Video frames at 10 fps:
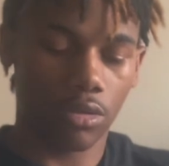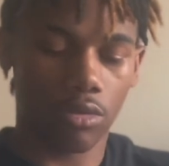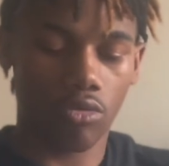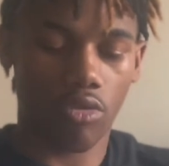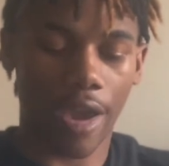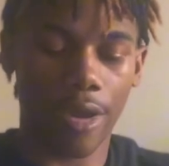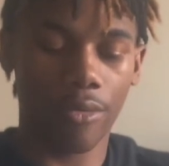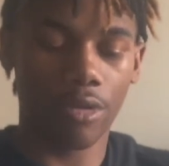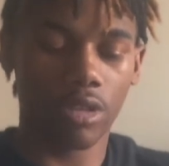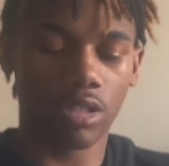you
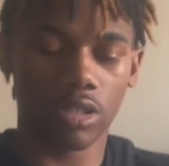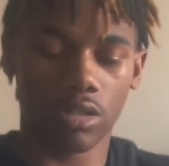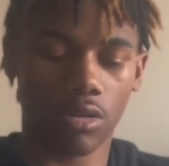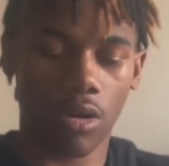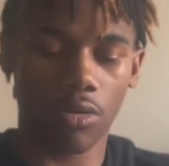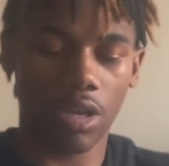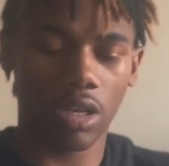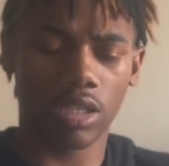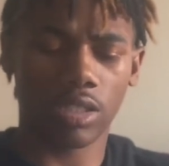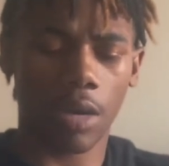can't really just throw
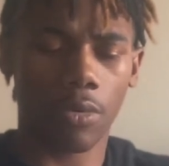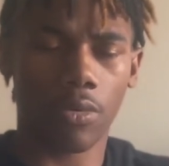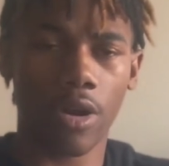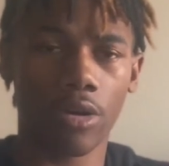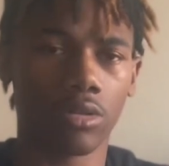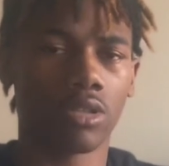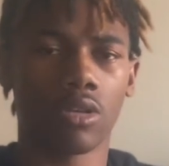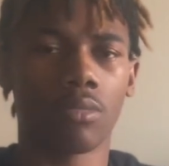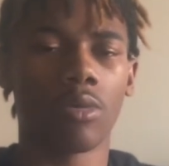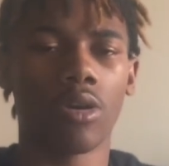any type of rounds in
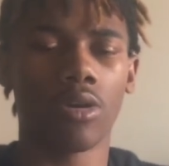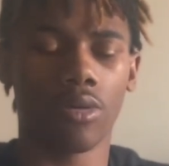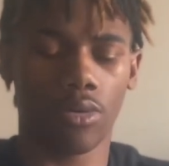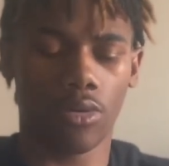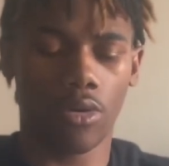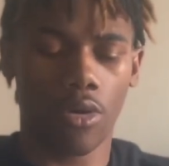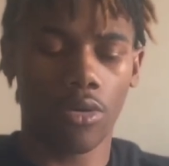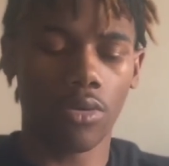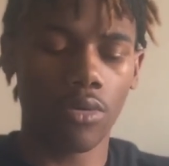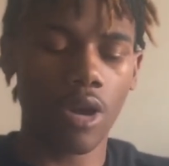them, man.
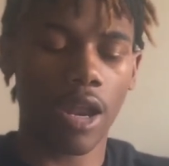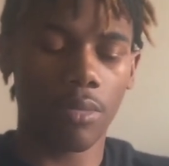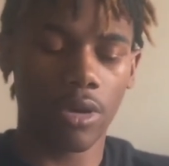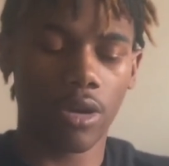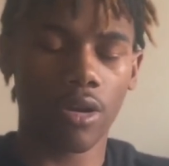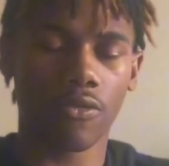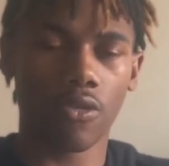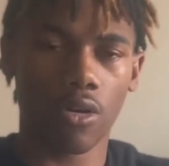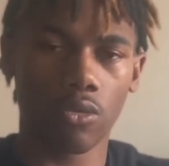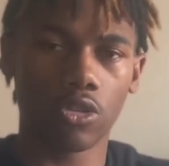You gotta be
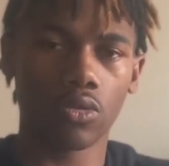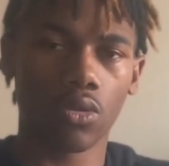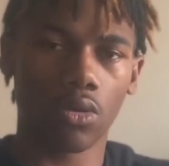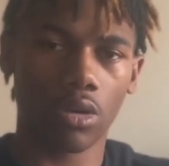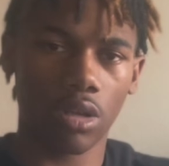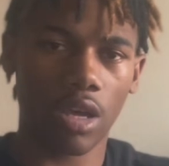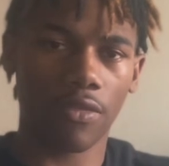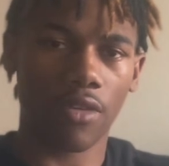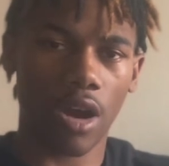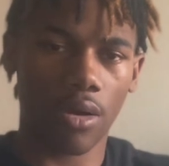careful on what you're throwing in
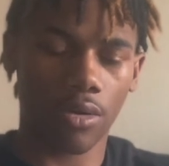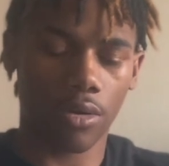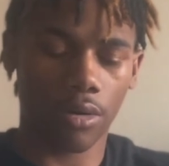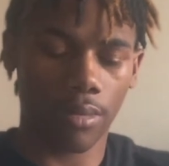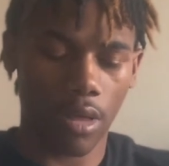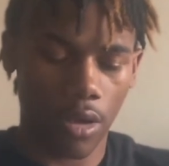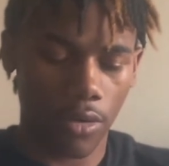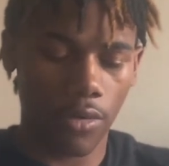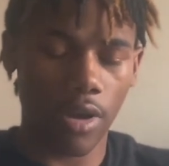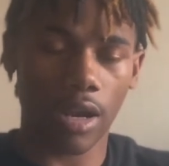that firearm.
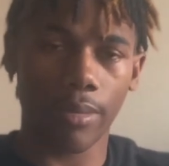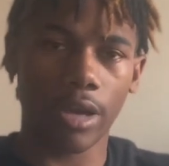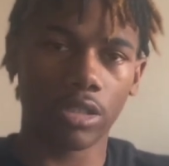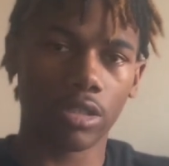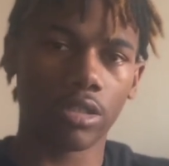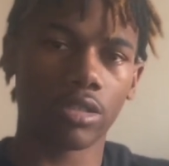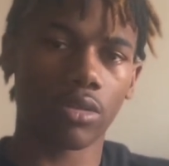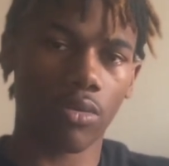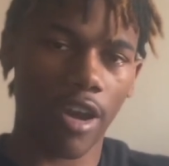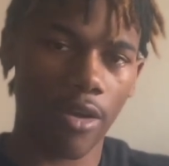You gotta make sure it's
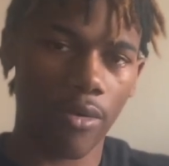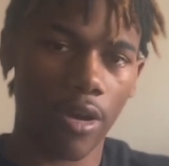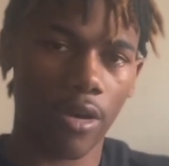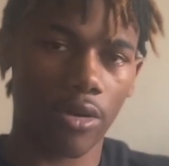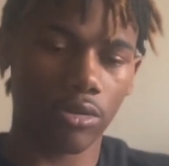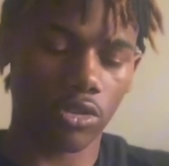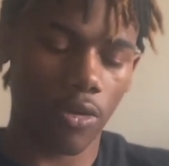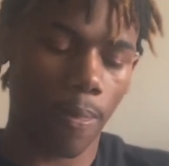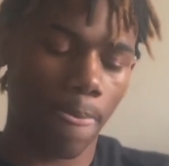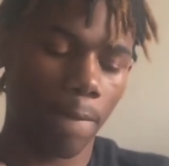the right rounds.
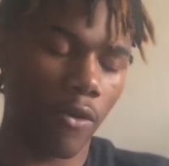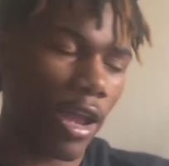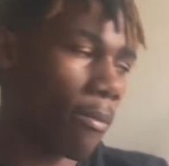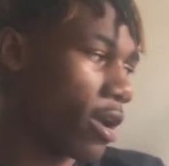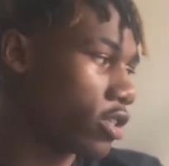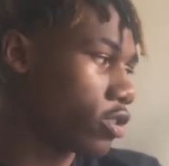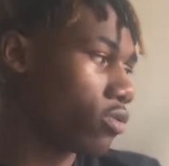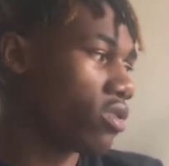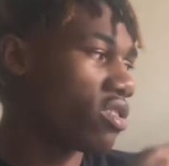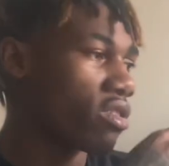You gotta make sure
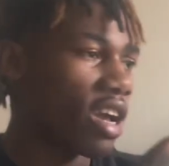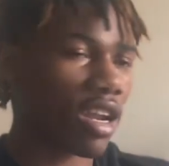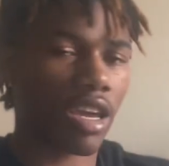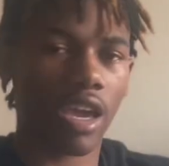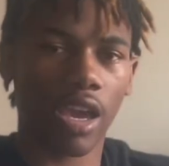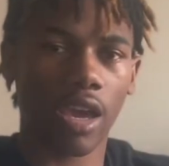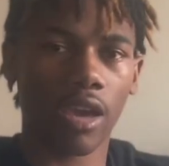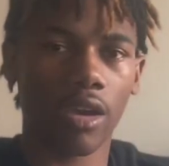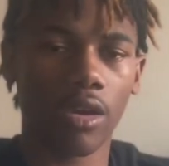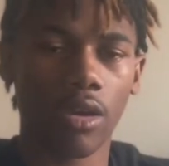you either got a
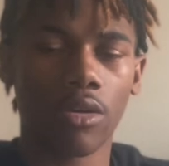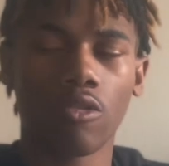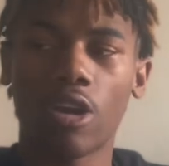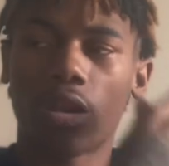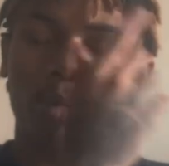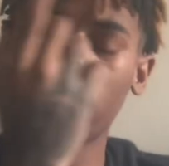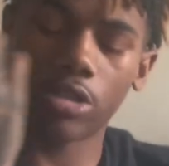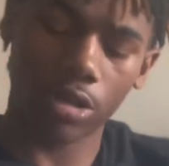can, you gotta make sure